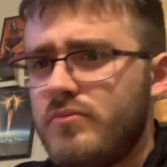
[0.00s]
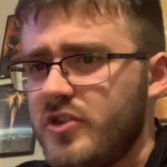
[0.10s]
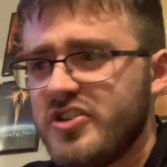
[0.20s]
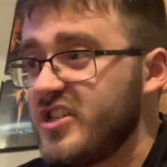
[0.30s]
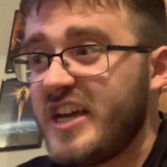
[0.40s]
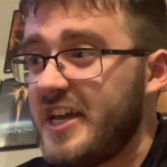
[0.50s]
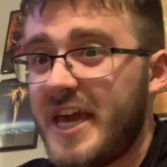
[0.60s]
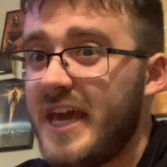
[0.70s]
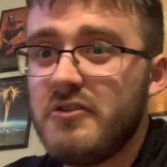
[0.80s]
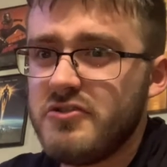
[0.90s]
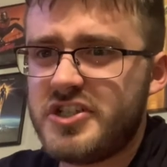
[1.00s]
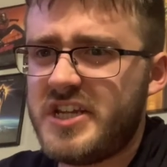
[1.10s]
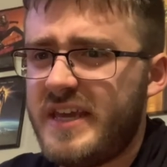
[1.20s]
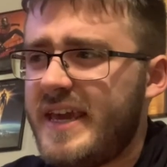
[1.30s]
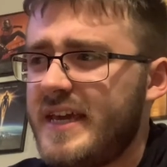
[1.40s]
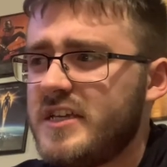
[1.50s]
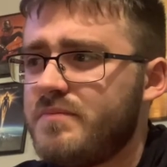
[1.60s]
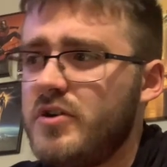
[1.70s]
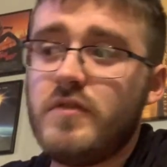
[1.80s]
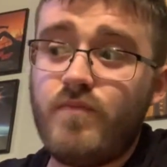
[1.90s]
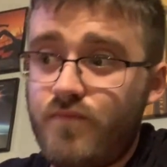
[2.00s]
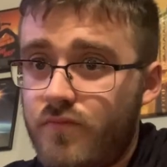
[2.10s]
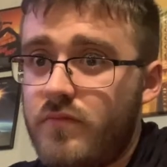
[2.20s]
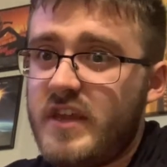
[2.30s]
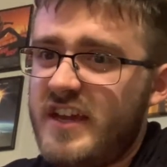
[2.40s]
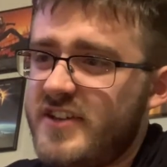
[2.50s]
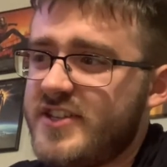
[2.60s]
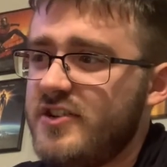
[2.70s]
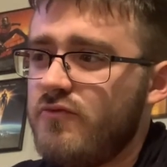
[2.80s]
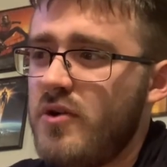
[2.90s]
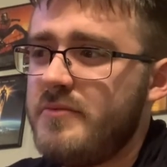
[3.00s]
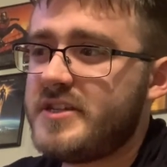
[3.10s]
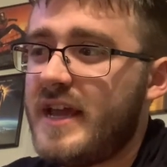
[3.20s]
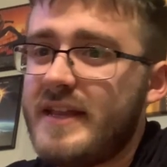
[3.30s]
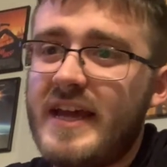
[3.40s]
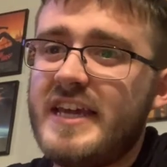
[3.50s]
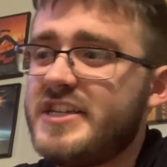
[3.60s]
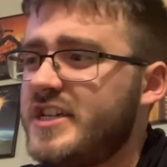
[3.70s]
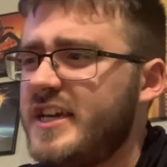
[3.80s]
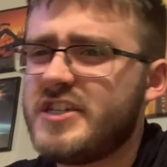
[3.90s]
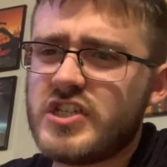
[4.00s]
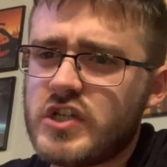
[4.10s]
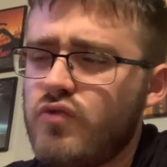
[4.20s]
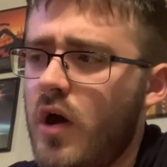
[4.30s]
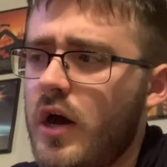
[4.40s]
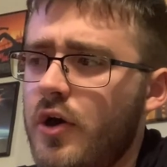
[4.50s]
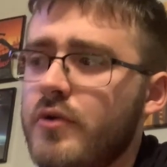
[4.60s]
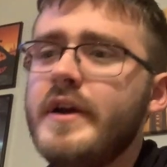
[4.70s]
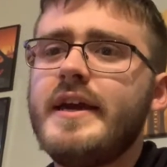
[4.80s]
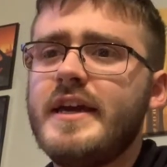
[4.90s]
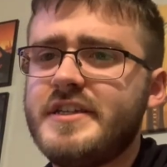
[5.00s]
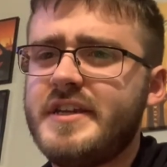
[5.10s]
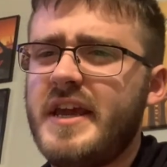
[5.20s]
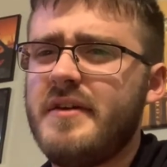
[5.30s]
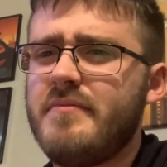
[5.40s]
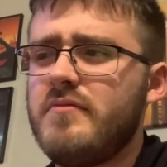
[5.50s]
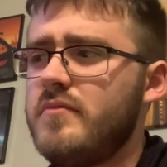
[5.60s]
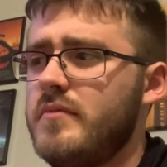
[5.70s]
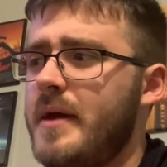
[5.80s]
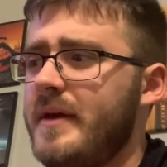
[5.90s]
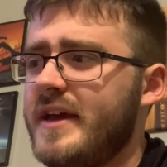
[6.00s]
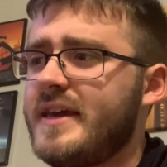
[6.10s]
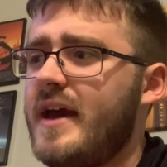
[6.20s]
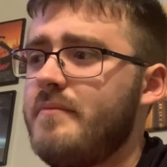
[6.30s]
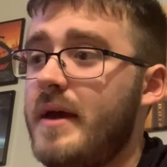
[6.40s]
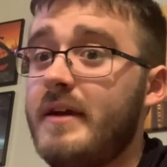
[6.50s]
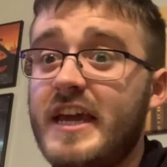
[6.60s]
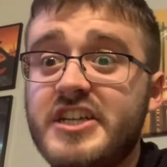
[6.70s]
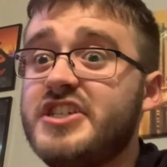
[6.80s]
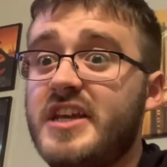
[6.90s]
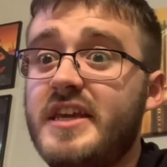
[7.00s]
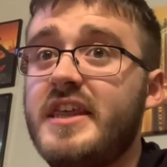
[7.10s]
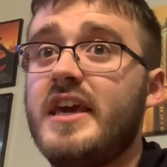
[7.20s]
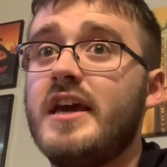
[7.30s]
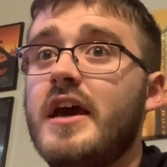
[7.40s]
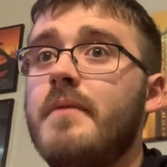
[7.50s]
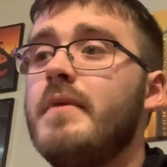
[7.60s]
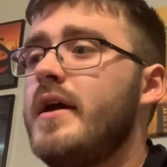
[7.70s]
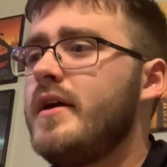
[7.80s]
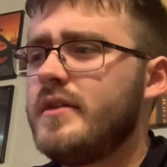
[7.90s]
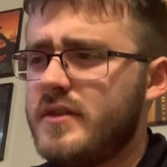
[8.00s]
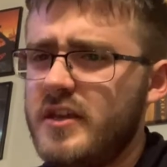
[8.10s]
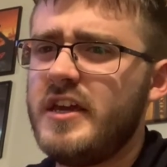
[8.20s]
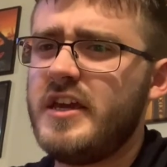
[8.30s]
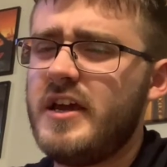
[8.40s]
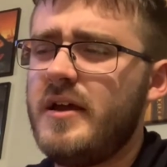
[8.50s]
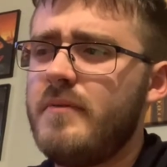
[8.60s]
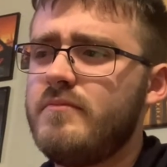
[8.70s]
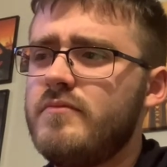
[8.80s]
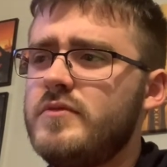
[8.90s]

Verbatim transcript: Doesn't tell you here who she is, but there's still women saying that, is she a Skrull? Is she a, maybe a, maybe, is she the, um, the, um,